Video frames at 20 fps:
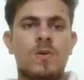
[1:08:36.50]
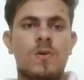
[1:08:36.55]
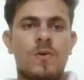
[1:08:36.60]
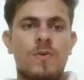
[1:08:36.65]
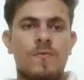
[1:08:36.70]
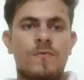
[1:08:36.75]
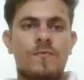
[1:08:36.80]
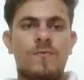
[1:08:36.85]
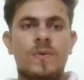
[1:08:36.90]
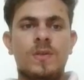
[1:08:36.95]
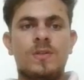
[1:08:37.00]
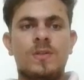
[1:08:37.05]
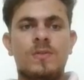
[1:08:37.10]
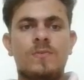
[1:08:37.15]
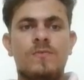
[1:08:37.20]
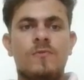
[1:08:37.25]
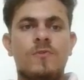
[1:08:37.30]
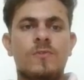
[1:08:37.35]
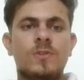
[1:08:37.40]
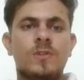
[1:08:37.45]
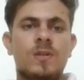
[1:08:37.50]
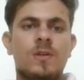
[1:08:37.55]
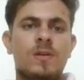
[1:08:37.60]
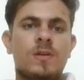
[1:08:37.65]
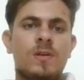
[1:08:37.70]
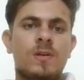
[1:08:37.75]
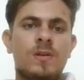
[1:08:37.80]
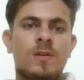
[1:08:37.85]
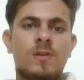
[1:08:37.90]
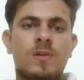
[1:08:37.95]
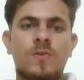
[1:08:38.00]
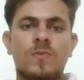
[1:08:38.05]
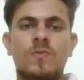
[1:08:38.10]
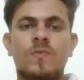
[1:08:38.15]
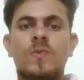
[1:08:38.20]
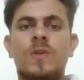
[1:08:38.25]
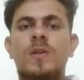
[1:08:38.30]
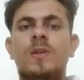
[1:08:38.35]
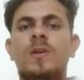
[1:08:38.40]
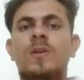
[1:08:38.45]
of which was earned in the
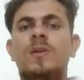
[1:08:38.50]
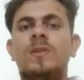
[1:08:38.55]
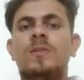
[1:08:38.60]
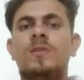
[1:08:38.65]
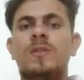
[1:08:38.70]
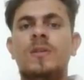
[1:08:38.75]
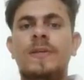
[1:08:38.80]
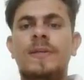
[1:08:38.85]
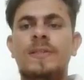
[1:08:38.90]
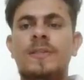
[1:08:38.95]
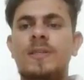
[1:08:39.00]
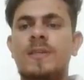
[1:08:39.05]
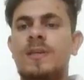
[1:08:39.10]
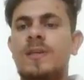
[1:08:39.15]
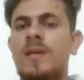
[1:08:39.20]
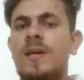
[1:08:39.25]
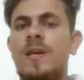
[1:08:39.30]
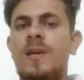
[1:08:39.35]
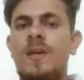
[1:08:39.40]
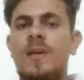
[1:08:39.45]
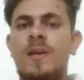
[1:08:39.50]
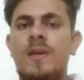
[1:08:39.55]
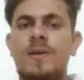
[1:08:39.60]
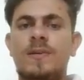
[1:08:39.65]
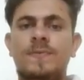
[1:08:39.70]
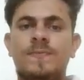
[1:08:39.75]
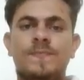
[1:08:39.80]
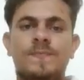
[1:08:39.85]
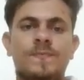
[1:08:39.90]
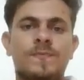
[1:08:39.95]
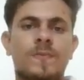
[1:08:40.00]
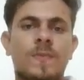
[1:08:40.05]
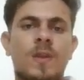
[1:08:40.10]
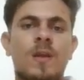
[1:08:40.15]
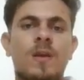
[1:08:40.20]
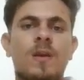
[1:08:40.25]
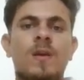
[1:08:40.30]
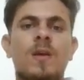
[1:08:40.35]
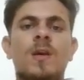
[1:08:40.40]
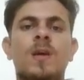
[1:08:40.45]
United States and Canada,
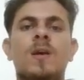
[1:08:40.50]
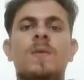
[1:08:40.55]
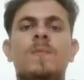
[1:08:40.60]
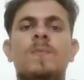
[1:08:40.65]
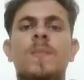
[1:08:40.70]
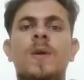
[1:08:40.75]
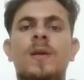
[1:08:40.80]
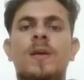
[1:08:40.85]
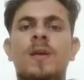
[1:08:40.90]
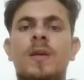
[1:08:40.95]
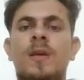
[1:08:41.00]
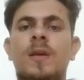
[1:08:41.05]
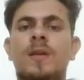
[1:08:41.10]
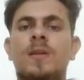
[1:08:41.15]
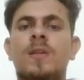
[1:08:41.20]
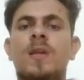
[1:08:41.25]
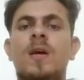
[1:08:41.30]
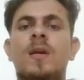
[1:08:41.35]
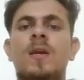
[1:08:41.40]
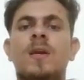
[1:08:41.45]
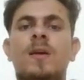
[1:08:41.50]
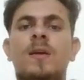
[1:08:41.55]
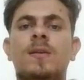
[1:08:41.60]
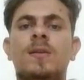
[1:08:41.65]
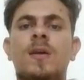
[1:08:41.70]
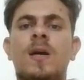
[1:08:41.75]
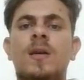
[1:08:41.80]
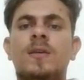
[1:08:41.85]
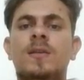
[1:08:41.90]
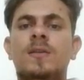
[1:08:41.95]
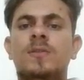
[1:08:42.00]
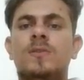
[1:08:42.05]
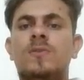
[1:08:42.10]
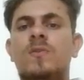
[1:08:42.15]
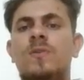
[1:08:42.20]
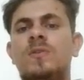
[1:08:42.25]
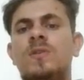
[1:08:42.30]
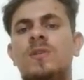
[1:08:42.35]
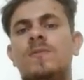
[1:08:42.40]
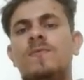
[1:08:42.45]
making it the 8th highest
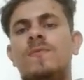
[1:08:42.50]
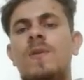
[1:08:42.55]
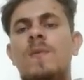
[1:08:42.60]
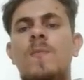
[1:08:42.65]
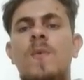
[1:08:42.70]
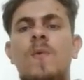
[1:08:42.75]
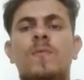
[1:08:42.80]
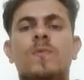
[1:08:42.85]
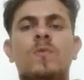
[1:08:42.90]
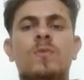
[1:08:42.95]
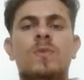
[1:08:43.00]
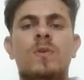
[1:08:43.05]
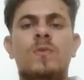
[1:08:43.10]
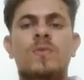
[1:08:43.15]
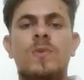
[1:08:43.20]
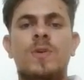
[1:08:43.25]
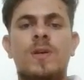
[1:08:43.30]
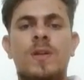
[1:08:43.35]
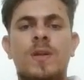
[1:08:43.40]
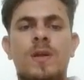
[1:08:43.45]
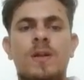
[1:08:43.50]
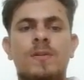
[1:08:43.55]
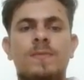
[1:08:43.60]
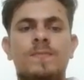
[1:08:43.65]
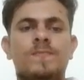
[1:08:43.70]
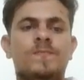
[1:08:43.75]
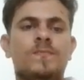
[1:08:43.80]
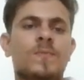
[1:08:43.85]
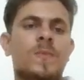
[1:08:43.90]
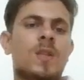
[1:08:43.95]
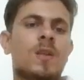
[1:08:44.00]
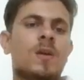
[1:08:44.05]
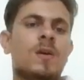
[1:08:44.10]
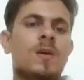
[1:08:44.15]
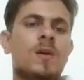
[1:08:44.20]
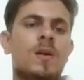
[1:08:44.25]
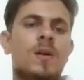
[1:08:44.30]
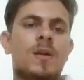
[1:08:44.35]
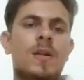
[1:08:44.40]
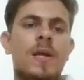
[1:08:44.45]
grossing film of 2010.
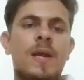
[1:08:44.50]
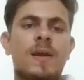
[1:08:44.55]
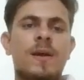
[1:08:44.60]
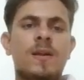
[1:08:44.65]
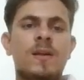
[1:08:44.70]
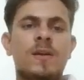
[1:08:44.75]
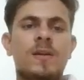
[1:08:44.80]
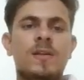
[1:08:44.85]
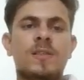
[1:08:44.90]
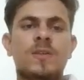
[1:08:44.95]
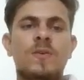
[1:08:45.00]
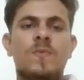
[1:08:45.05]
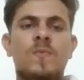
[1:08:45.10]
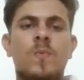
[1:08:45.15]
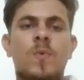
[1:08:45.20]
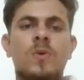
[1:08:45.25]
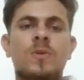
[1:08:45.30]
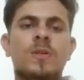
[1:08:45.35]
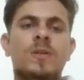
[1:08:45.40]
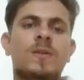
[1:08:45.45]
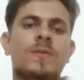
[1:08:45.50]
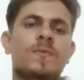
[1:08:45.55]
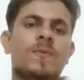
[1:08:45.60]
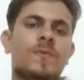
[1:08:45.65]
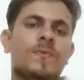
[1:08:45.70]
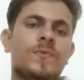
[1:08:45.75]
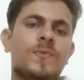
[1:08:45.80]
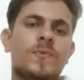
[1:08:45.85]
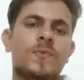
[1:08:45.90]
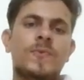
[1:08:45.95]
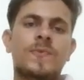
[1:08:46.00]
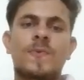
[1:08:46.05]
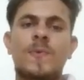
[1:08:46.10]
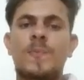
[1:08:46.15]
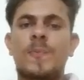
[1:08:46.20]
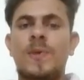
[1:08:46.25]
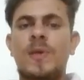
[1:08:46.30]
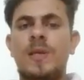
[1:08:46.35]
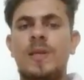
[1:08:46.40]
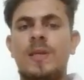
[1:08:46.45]
Tangled received positive reviews
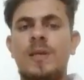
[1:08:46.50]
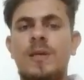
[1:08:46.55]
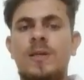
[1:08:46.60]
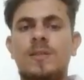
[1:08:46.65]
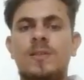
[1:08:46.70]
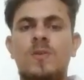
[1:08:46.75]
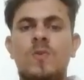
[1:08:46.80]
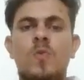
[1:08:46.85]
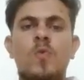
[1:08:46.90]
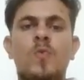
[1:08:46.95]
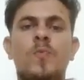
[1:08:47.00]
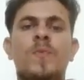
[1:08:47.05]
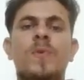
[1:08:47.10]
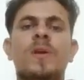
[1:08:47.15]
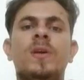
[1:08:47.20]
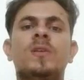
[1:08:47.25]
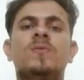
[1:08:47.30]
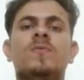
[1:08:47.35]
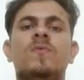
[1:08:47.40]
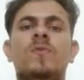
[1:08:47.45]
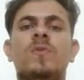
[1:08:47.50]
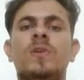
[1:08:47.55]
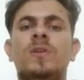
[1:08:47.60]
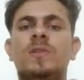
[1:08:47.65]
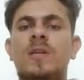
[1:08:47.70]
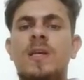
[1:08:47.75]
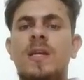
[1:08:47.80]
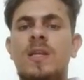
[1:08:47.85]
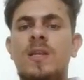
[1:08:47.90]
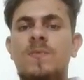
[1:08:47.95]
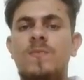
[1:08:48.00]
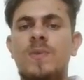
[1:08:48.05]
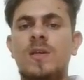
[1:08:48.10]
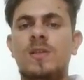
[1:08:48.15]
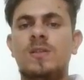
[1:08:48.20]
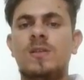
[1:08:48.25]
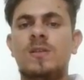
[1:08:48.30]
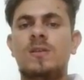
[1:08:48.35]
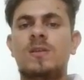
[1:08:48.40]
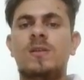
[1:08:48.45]
from critics, who praised for its
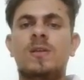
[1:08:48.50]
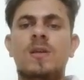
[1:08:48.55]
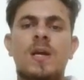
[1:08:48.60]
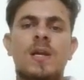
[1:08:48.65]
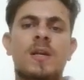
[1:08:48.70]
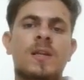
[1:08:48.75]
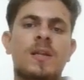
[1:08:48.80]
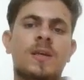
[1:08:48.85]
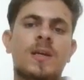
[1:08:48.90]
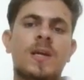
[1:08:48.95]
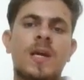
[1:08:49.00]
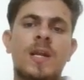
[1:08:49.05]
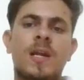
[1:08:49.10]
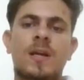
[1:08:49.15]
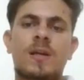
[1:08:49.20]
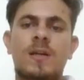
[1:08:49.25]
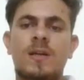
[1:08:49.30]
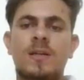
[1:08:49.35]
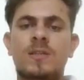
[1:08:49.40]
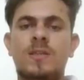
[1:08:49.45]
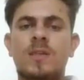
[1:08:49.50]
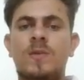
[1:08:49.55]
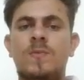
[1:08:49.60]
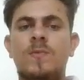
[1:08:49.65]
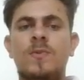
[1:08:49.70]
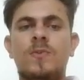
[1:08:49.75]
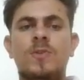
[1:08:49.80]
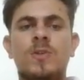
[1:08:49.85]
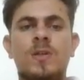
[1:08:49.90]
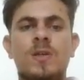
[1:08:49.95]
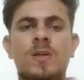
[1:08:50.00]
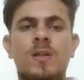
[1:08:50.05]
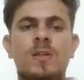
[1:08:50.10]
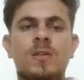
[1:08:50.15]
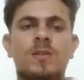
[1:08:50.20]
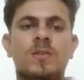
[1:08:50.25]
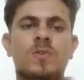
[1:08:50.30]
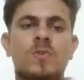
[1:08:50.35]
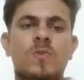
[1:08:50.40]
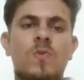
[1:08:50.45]
animation, writing, characters, and
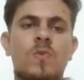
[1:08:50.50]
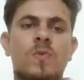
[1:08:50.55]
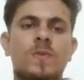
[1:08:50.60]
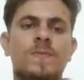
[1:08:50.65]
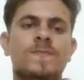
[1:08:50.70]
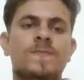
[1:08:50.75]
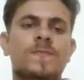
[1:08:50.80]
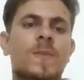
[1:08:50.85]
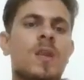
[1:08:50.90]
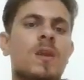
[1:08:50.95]
musical score.